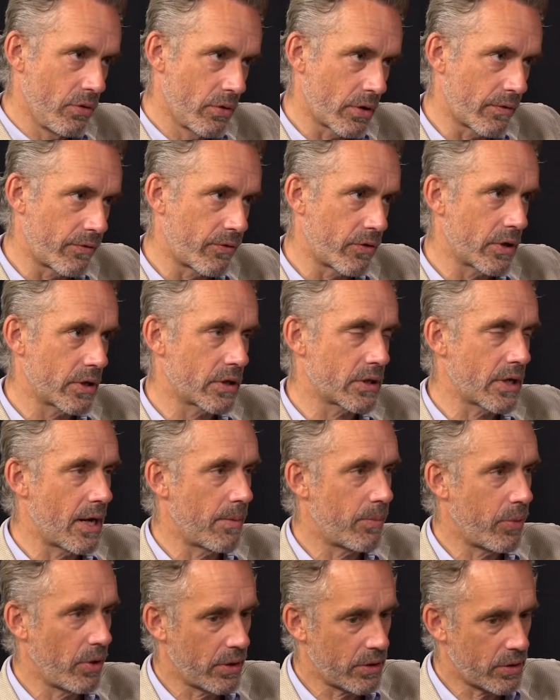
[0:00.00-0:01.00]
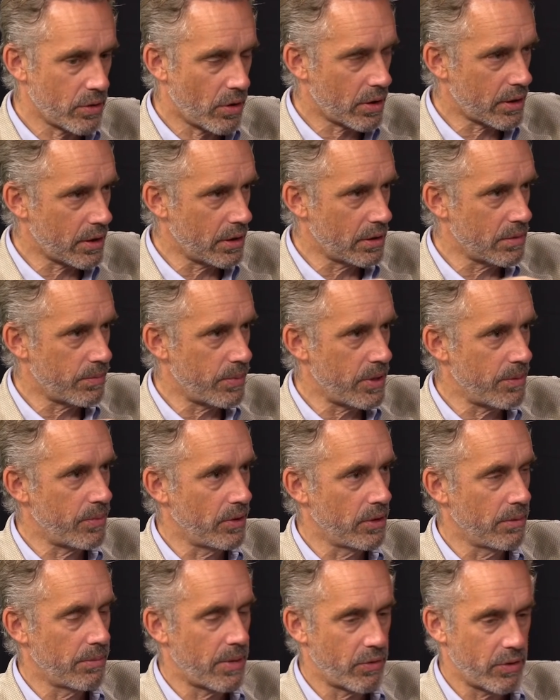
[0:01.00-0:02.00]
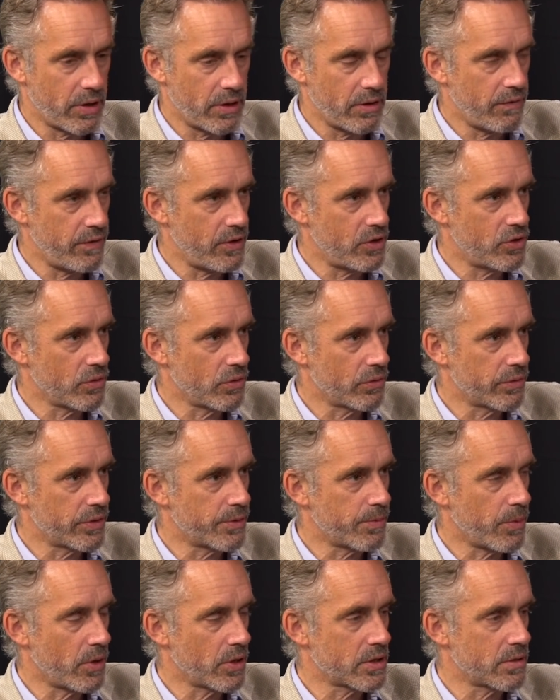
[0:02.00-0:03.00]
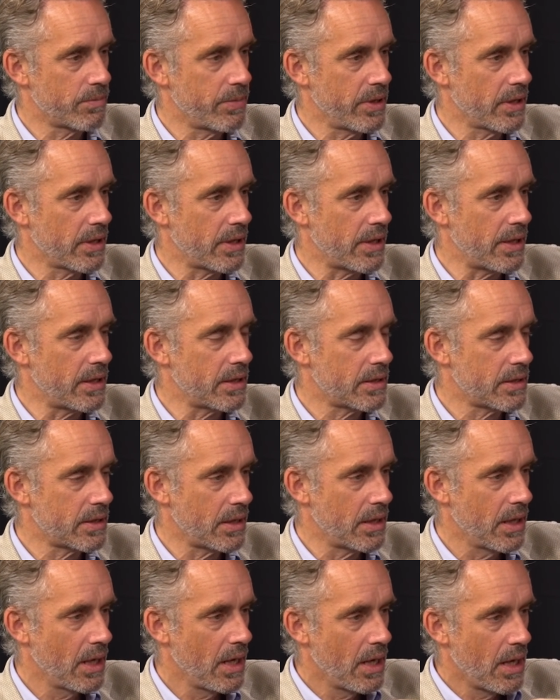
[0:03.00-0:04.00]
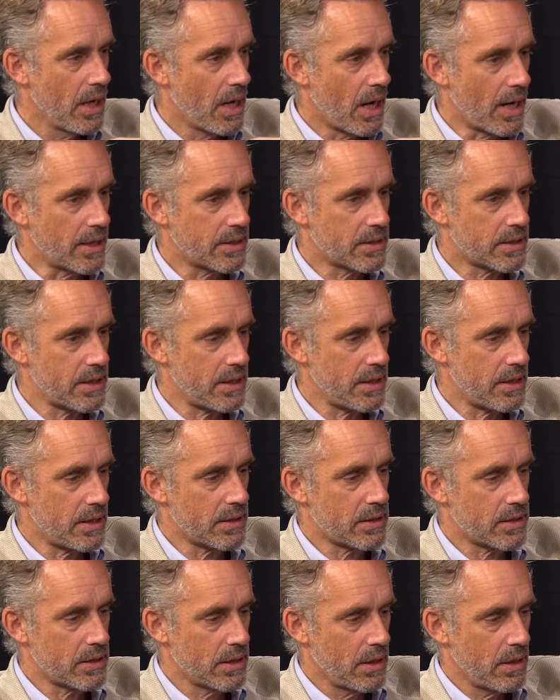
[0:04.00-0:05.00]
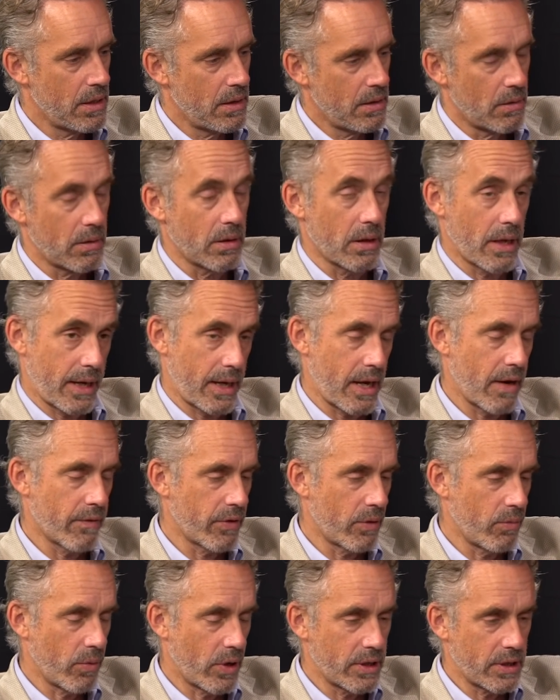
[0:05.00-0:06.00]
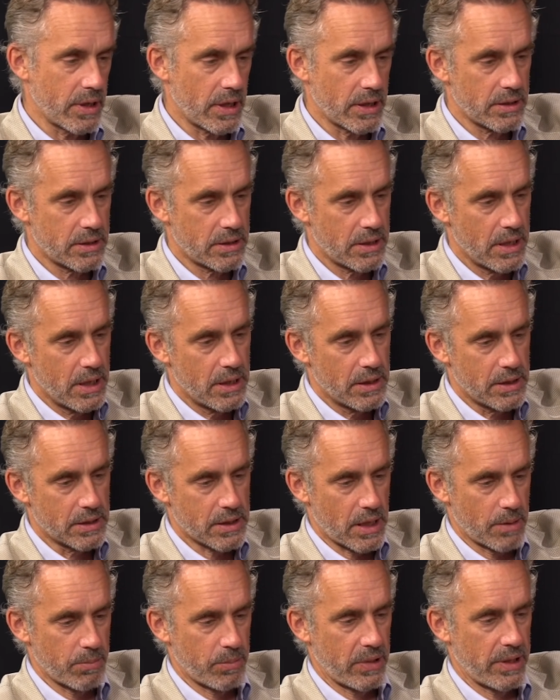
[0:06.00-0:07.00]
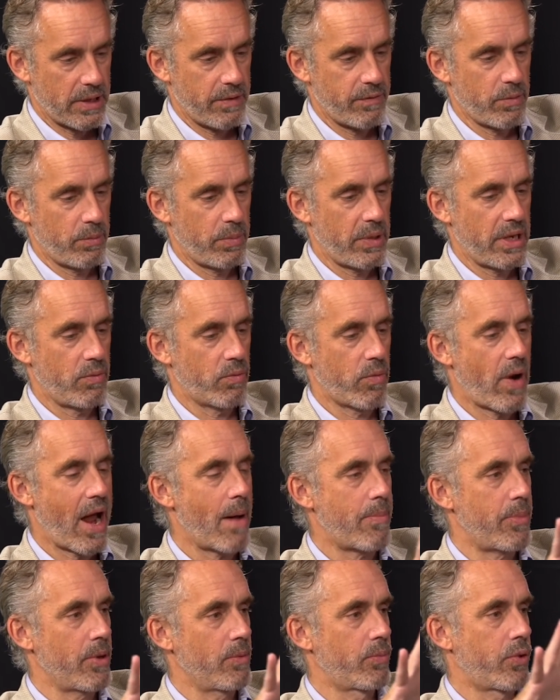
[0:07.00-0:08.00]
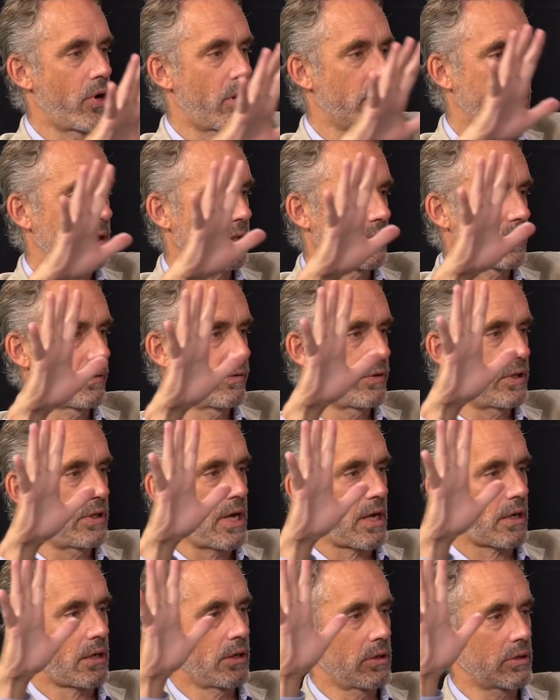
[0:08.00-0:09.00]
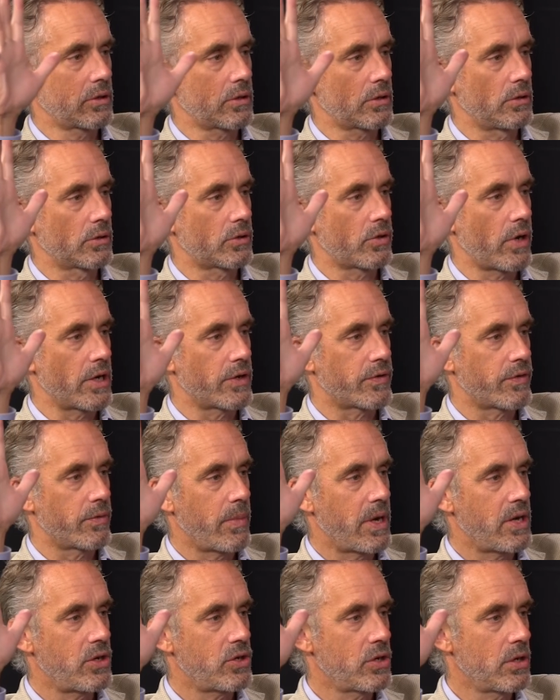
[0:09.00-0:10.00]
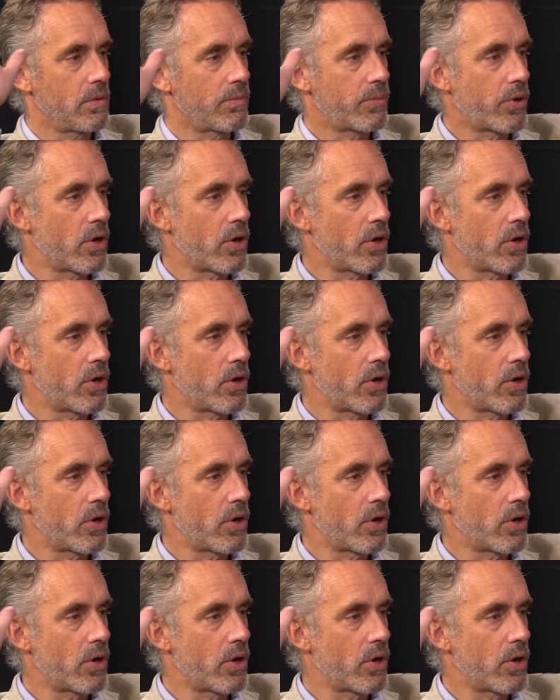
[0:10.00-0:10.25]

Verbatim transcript: tour, for example, and talking to people about individual responsibility is that I see this, like everyone does, this unbelievably rapid process of technological transformation